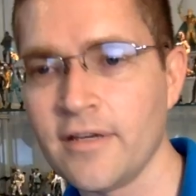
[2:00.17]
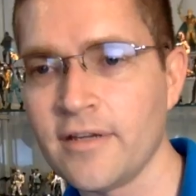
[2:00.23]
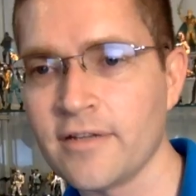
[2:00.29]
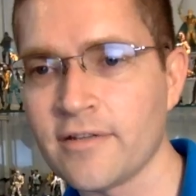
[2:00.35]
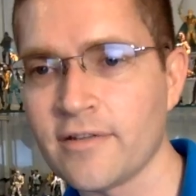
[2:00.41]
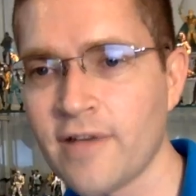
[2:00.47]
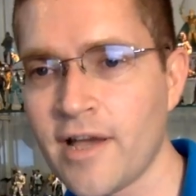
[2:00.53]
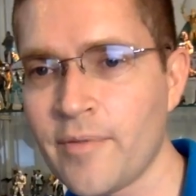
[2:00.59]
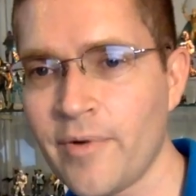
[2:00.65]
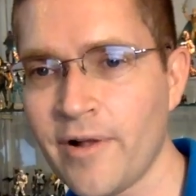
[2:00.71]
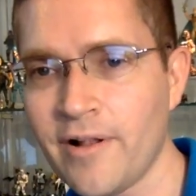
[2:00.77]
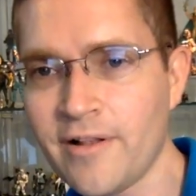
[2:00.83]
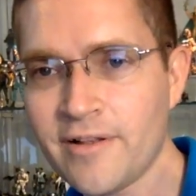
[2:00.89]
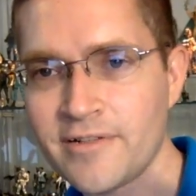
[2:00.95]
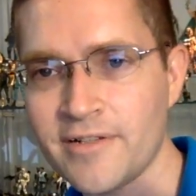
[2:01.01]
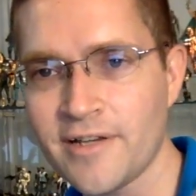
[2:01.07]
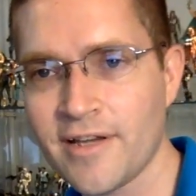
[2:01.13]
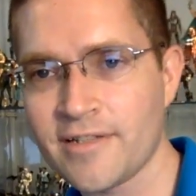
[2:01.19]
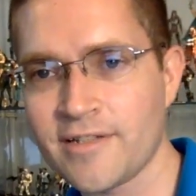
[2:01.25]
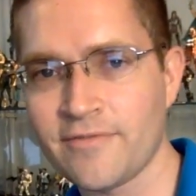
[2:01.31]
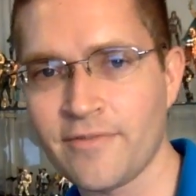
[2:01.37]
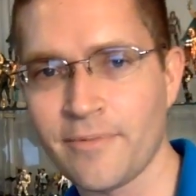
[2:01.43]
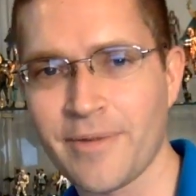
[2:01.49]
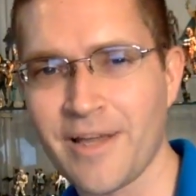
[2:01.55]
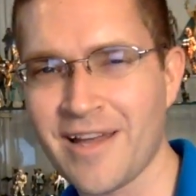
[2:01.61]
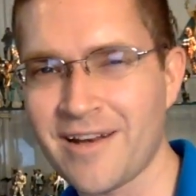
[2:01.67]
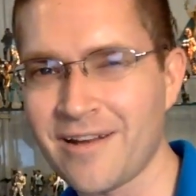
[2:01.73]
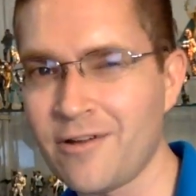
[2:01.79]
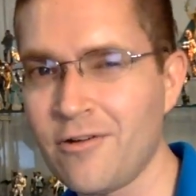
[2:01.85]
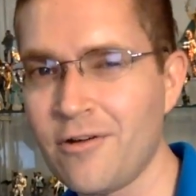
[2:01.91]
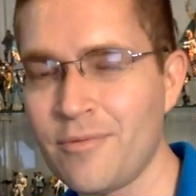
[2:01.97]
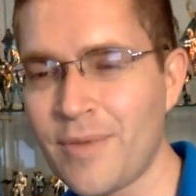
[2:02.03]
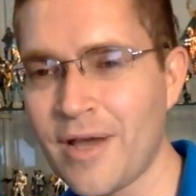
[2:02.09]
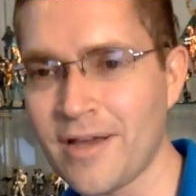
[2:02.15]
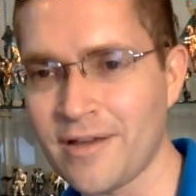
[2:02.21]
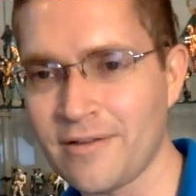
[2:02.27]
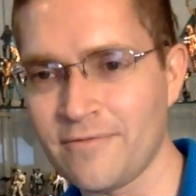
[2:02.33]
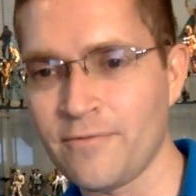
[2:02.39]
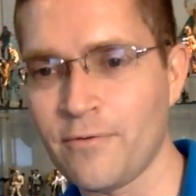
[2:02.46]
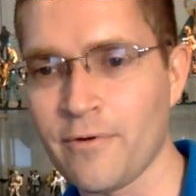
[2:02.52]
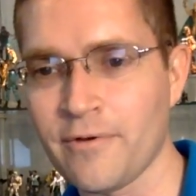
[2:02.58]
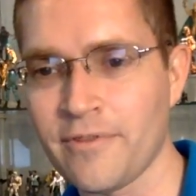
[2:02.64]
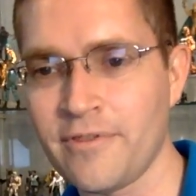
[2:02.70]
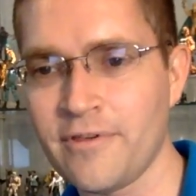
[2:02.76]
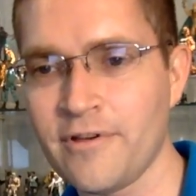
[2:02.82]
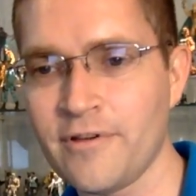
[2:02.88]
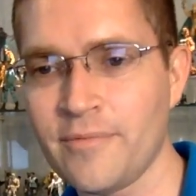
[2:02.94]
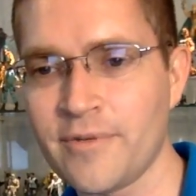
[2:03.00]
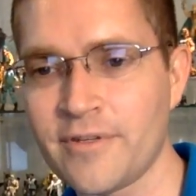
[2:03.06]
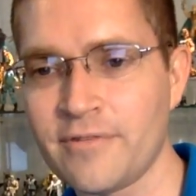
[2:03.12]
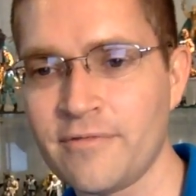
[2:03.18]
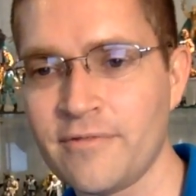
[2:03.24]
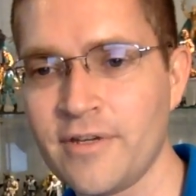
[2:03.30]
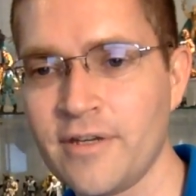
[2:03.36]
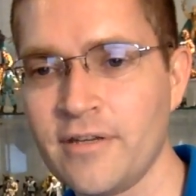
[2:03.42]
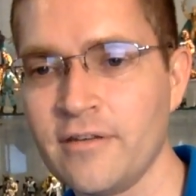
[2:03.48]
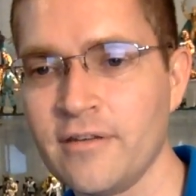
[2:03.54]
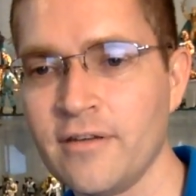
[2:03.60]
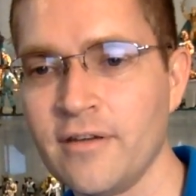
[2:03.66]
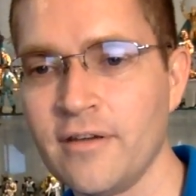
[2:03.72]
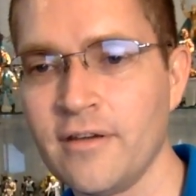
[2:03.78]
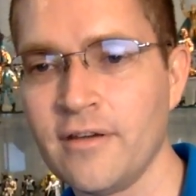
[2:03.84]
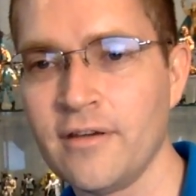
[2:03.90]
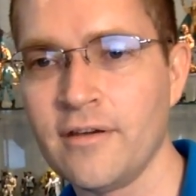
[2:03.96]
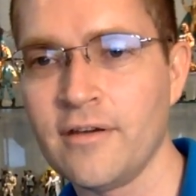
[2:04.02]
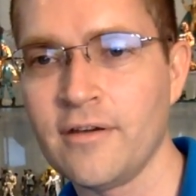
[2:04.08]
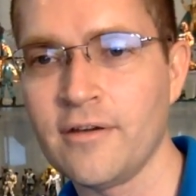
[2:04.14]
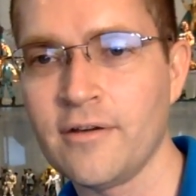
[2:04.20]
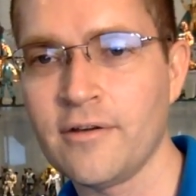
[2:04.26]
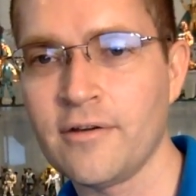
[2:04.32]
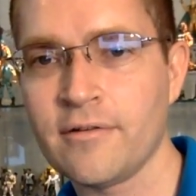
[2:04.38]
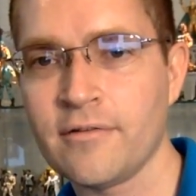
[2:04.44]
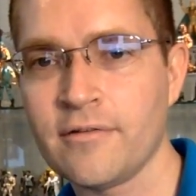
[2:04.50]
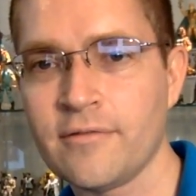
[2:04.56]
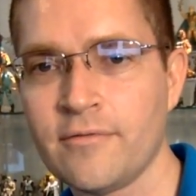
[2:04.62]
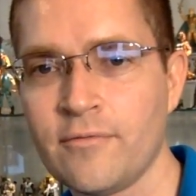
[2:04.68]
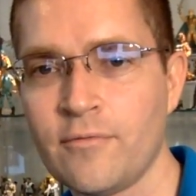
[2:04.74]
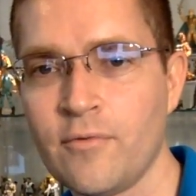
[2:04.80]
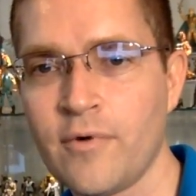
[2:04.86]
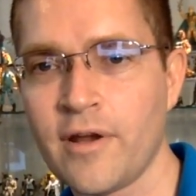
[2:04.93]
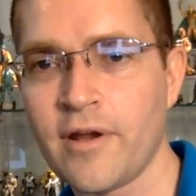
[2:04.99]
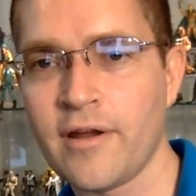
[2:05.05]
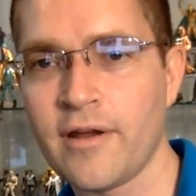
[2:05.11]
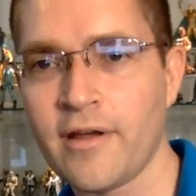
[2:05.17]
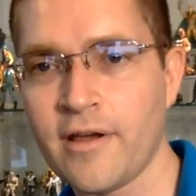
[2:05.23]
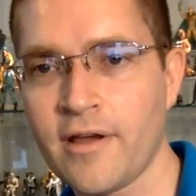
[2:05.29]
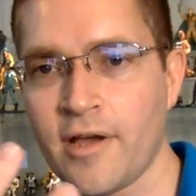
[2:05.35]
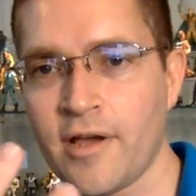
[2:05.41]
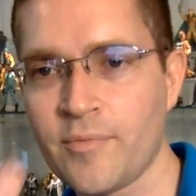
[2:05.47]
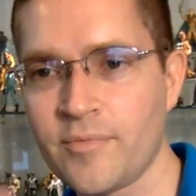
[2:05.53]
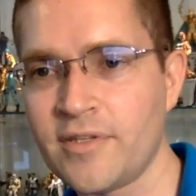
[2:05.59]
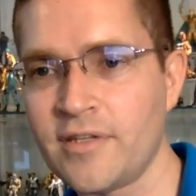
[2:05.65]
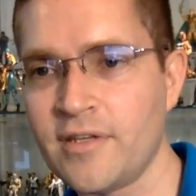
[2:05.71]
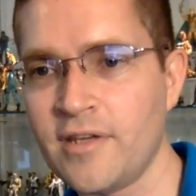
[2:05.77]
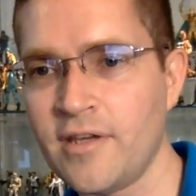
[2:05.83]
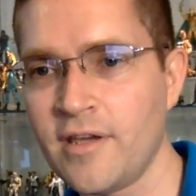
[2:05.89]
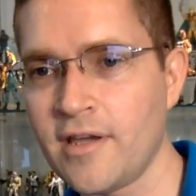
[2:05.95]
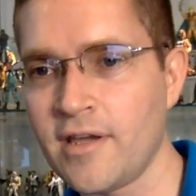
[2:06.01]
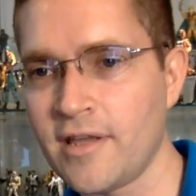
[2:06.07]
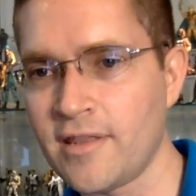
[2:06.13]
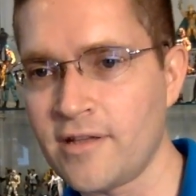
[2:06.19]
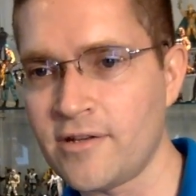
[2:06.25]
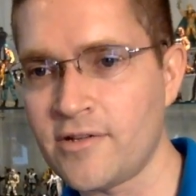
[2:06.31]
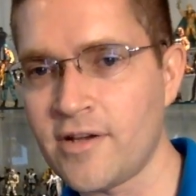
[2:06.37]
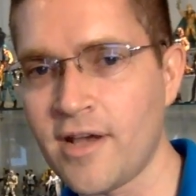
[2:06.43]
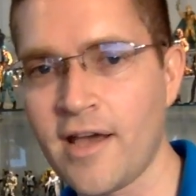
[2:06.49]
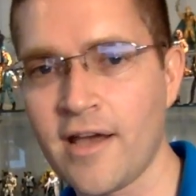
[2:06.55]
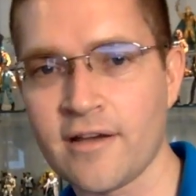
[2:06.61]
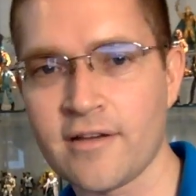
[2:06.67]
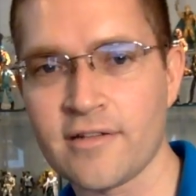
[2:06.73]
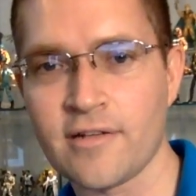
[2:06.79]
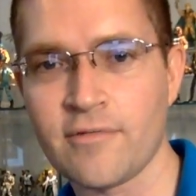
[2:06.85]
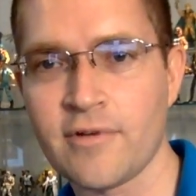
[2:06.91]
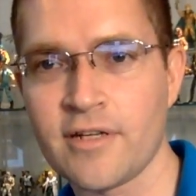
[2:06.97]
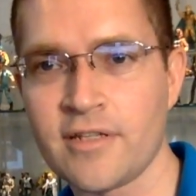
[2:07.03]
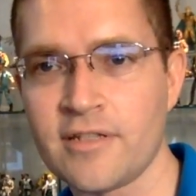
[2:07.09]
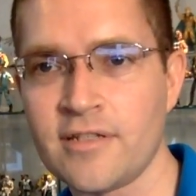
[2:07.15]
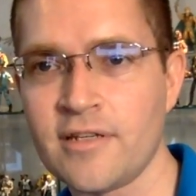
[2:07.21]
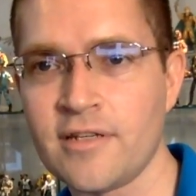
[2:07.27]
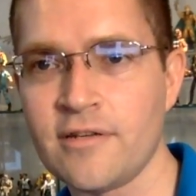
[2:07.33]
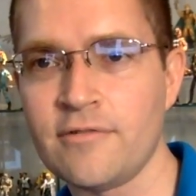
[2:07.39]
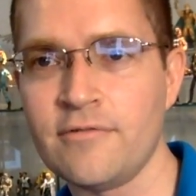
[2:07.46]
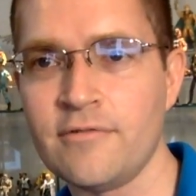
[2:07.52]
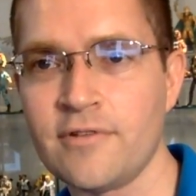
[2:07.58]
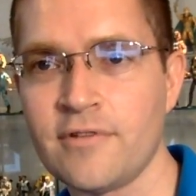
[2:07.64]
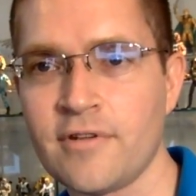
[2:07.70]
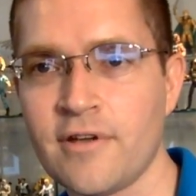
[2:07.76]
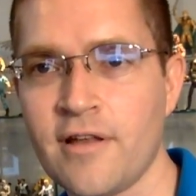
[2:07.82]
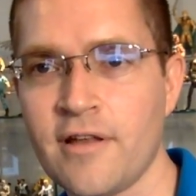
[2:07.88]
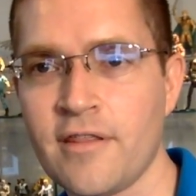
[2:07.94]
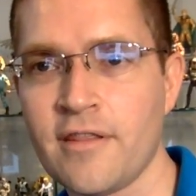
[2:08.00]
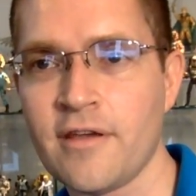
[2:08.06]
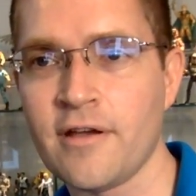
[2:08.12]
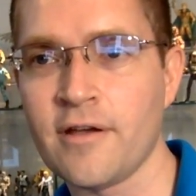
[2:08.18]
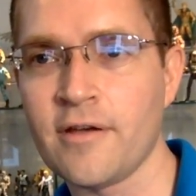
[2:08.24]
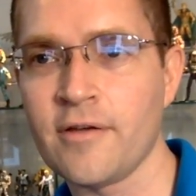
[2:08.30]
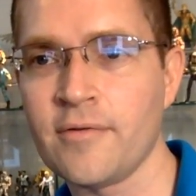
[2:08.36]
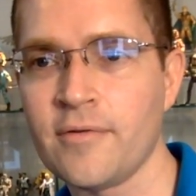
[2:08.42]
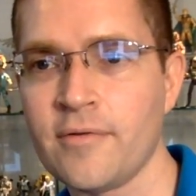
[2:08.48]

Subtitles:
So I apologize if I'm kind of going back and forth here between what I'm seeing and the chat, because I want to see who's on there.